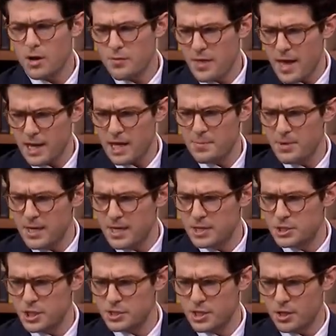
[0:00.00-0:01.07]
the LAPD
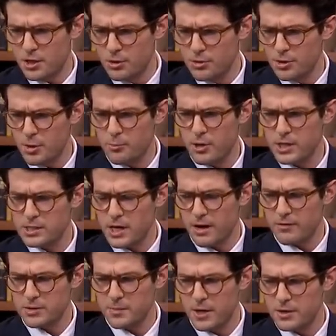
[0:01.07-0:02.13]
has just concluded their press
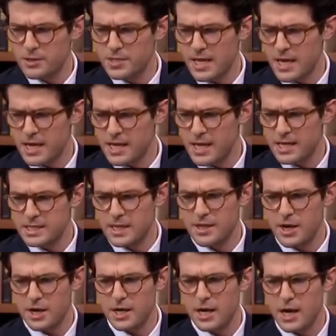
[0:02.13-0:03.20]
conference, my understanding is, and
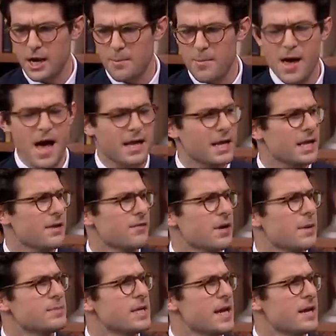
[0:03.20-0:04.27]
they're going to come back and give an
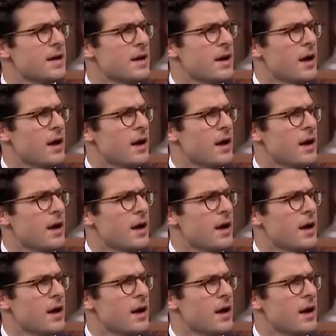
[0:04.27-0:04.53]
update